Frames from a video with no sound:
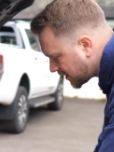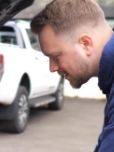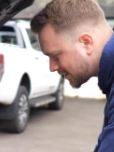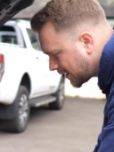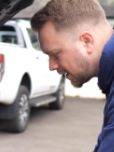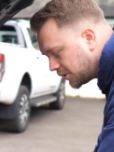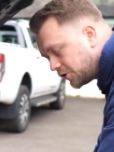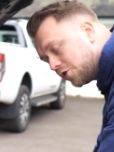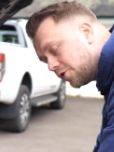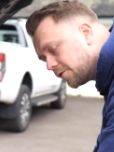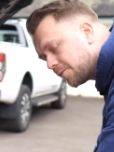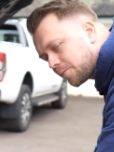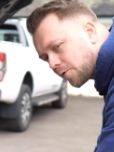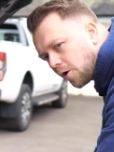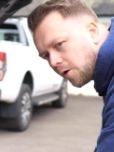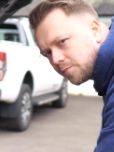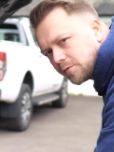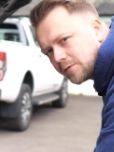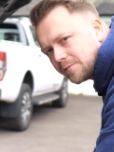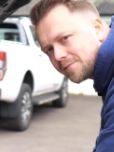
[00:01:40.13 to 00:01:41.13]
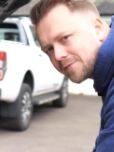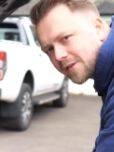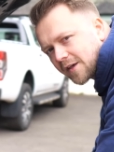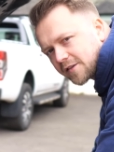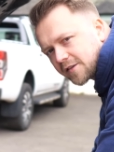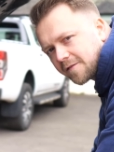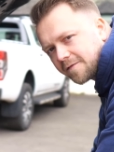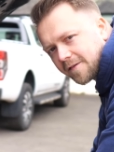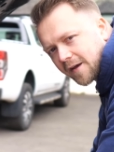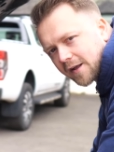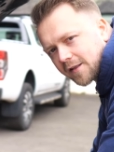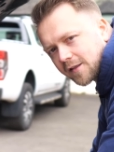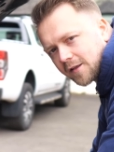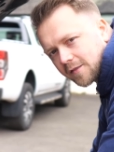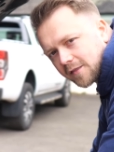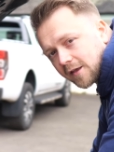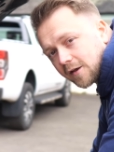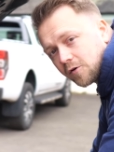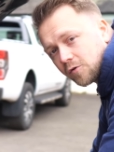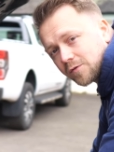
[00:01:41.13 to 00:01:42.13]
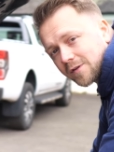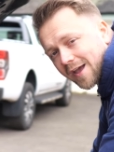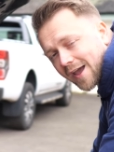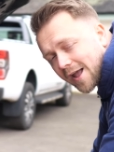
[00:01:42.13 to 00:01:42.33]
isn't a new problem. This affected the old